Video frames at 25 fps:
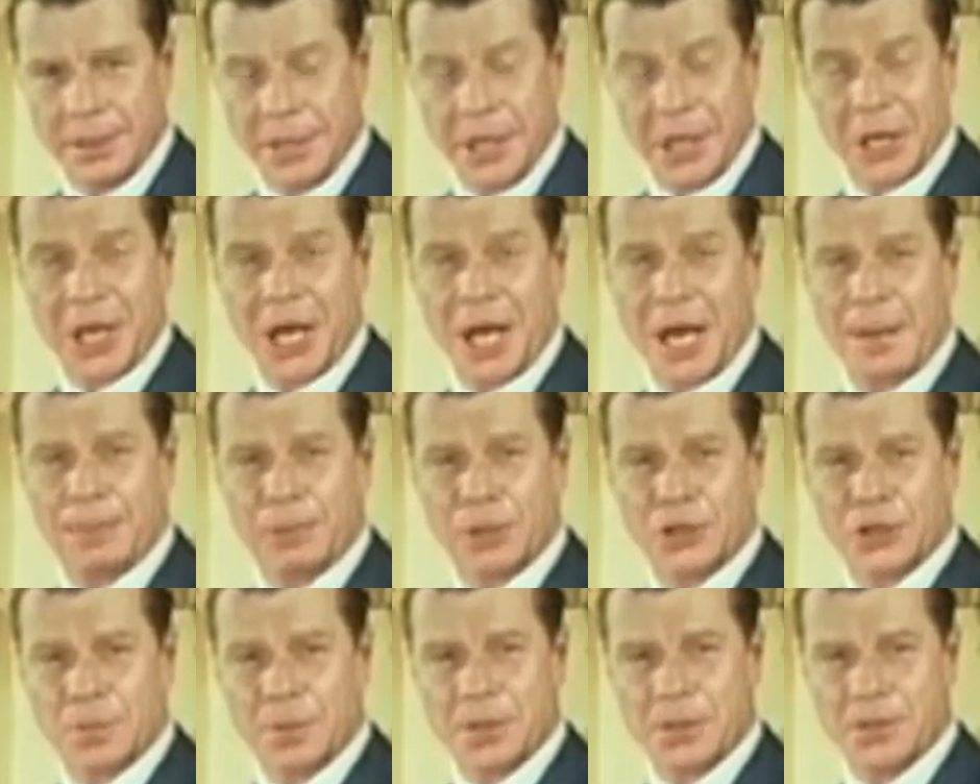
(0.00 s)
The
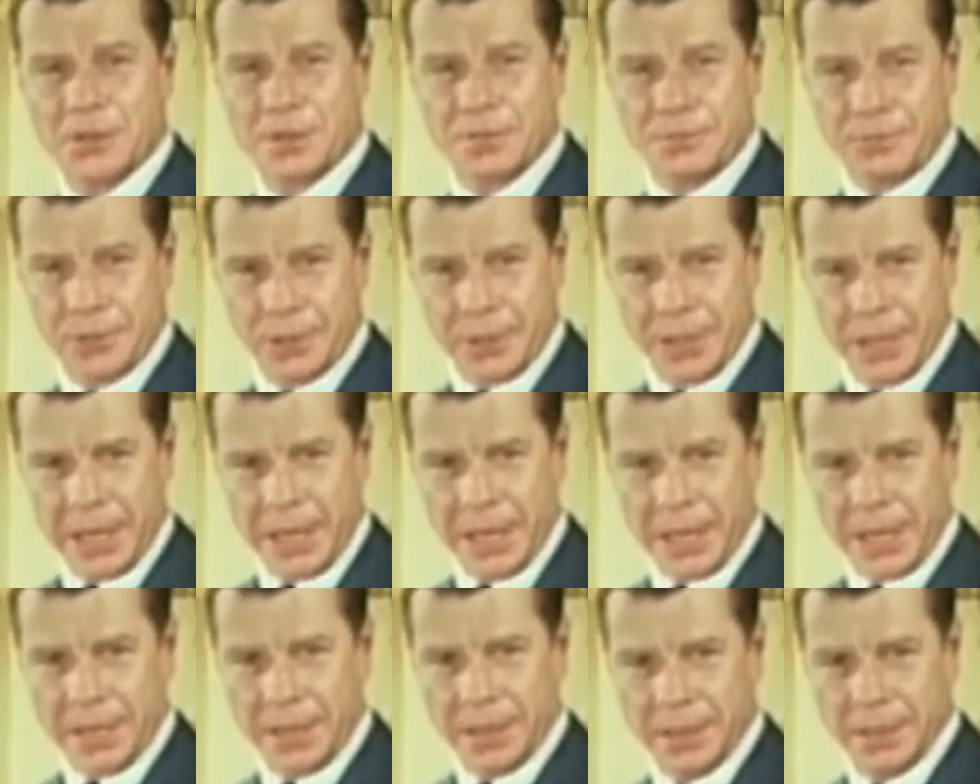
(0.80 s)
accomplishments of
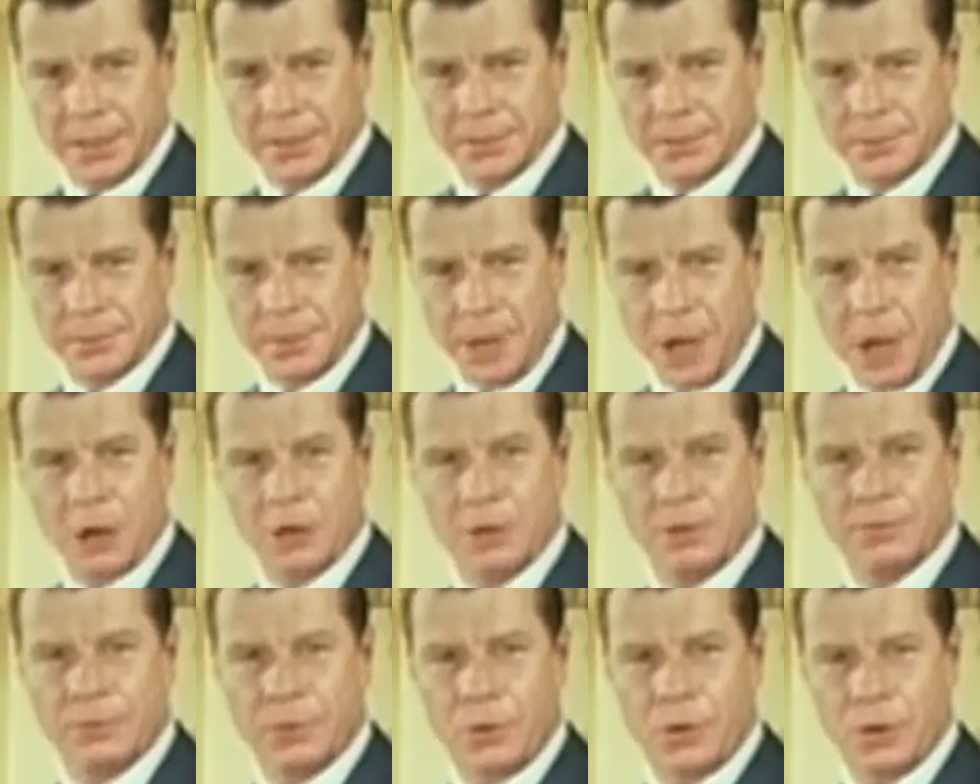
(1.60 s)
today
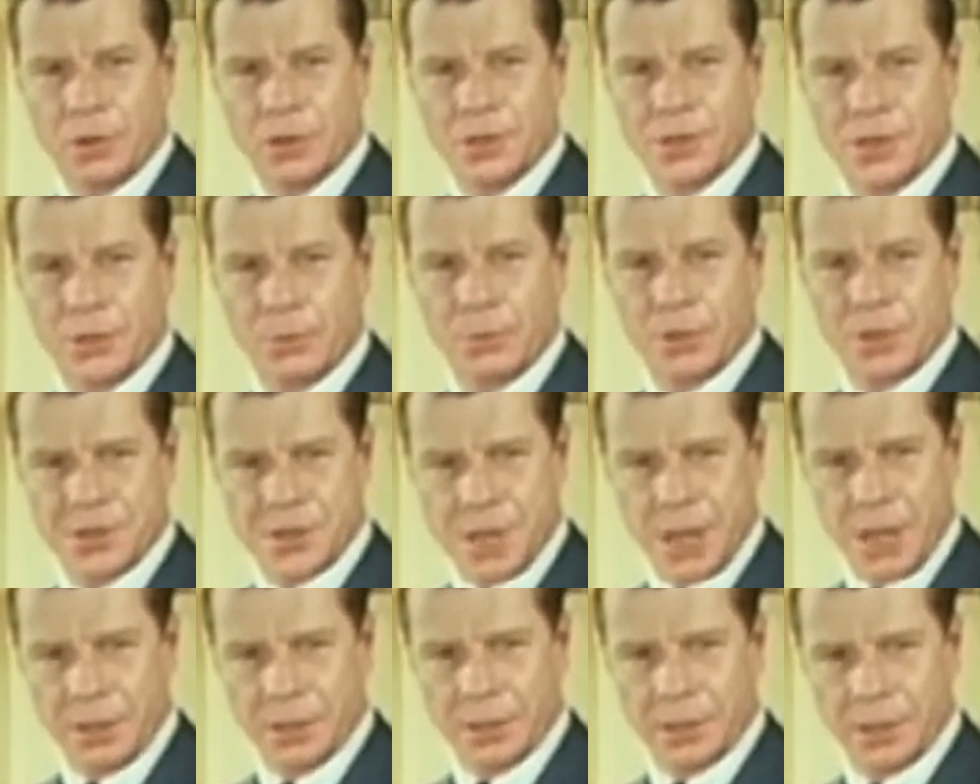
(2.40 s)
are, of course, the
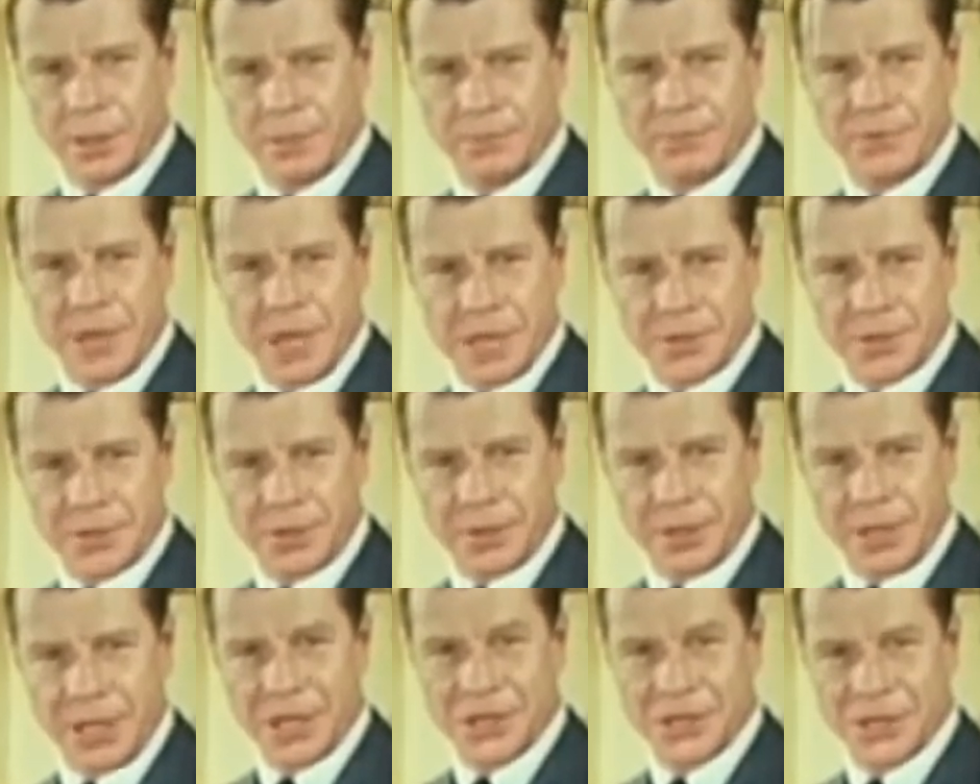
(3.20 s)
result of
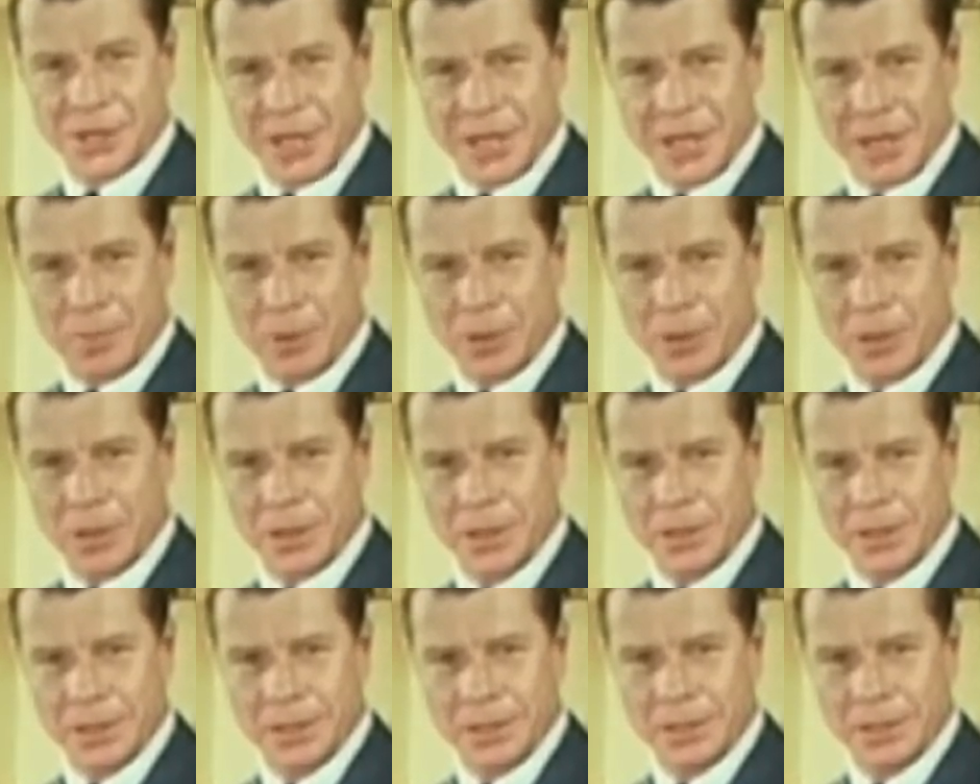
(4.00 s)
yesterday's labor
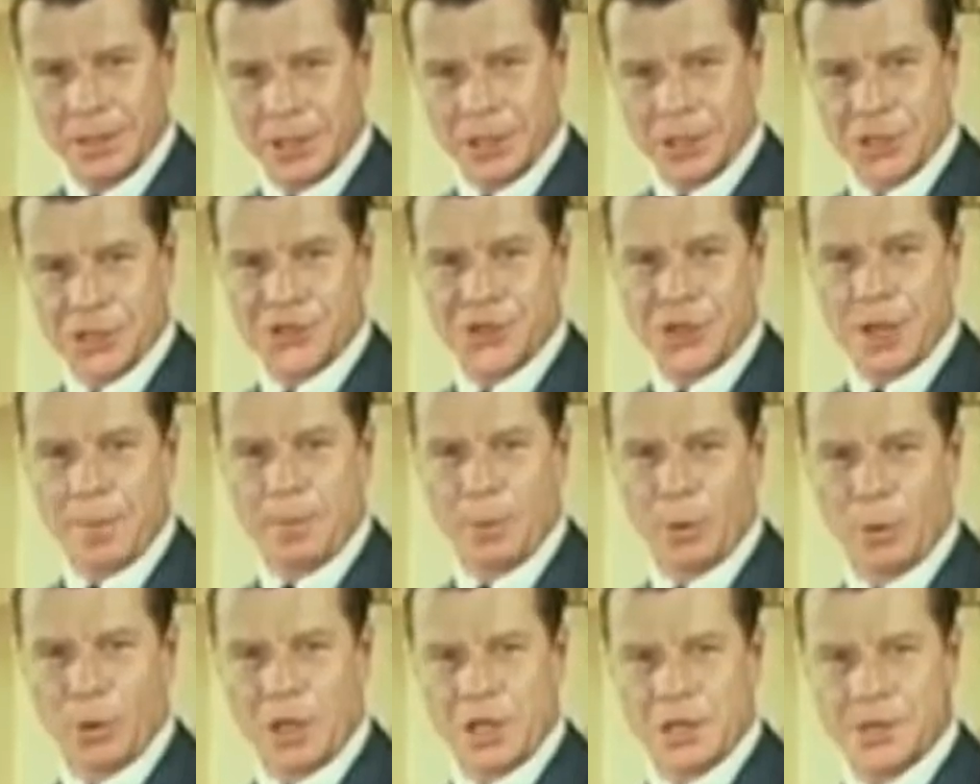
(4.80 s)
in the
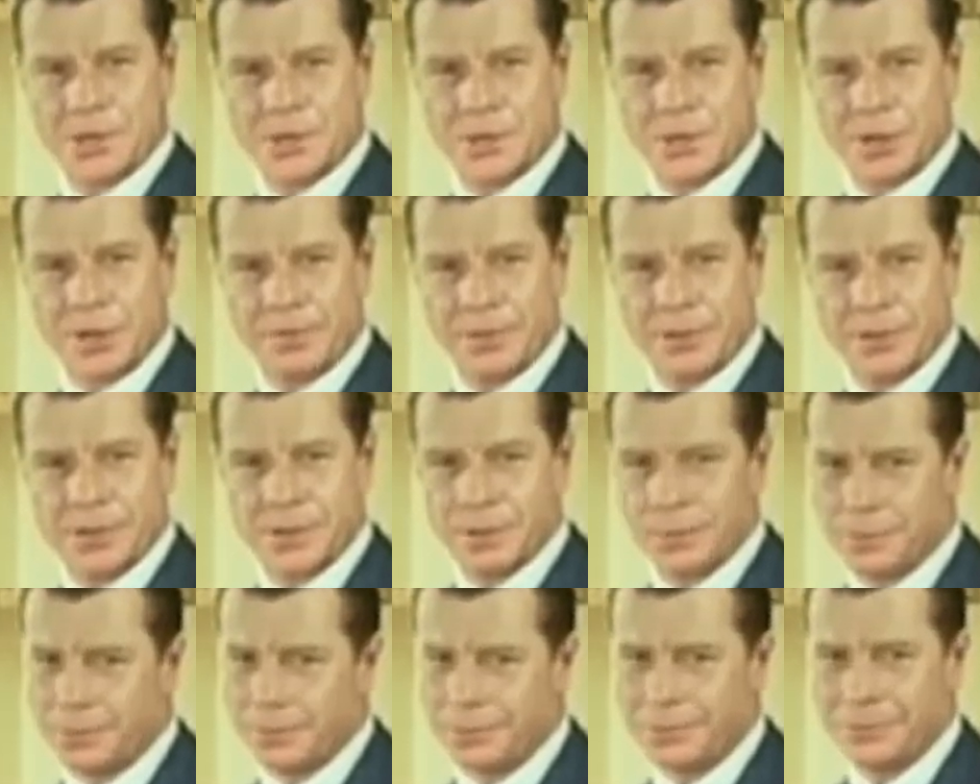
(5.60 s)
submarine
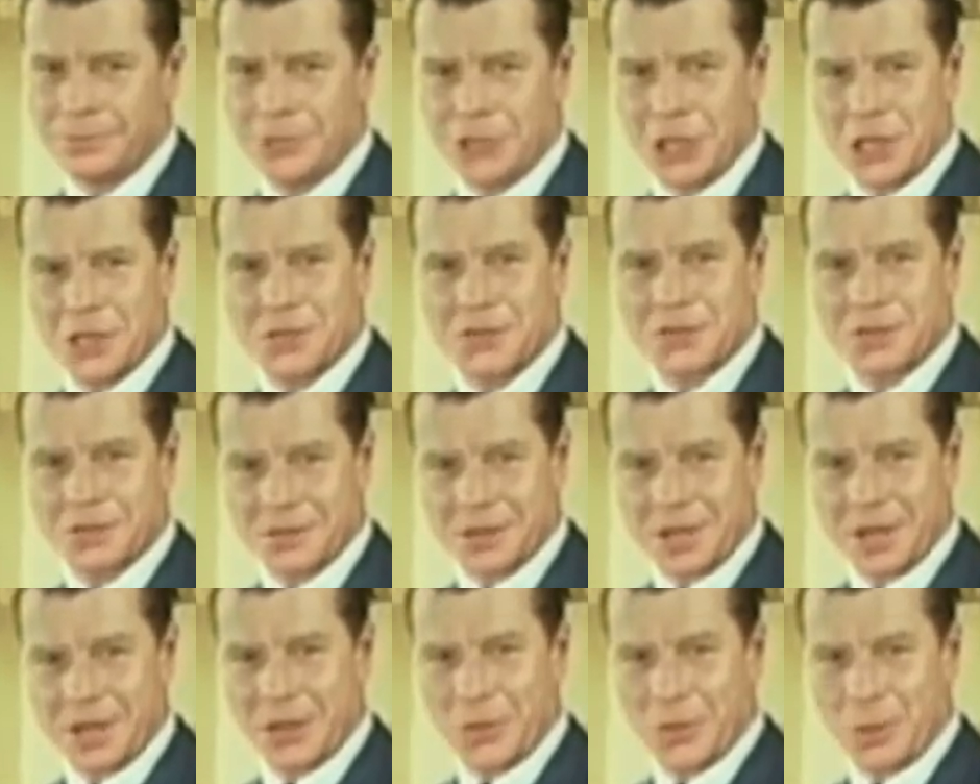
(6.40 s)
service just
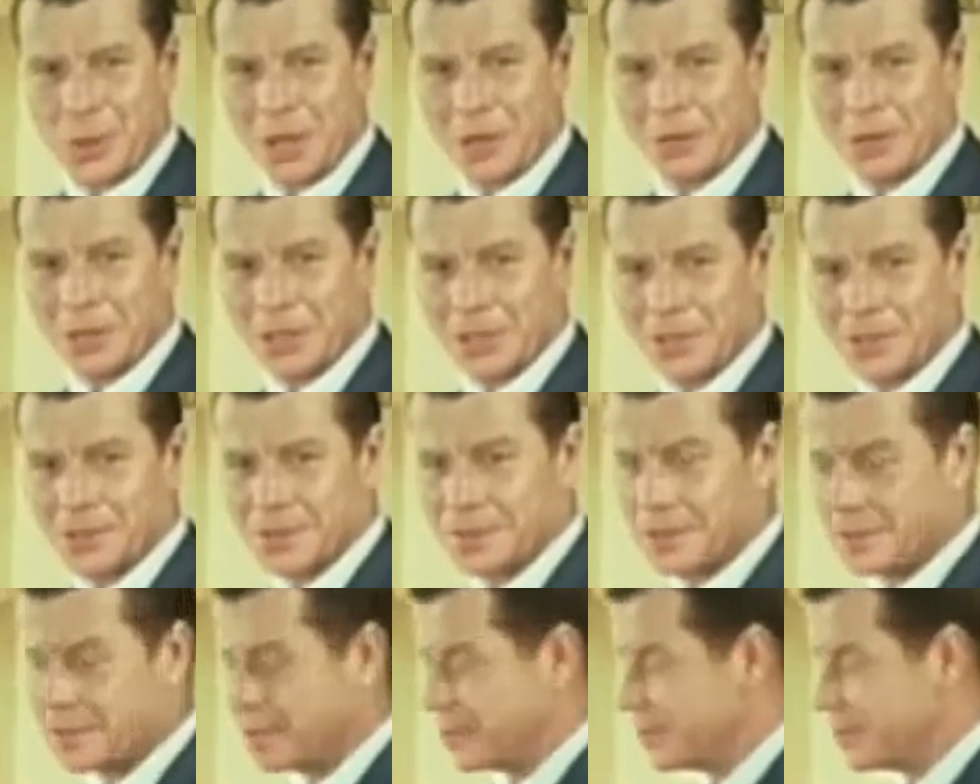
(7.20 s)
as anywhere else.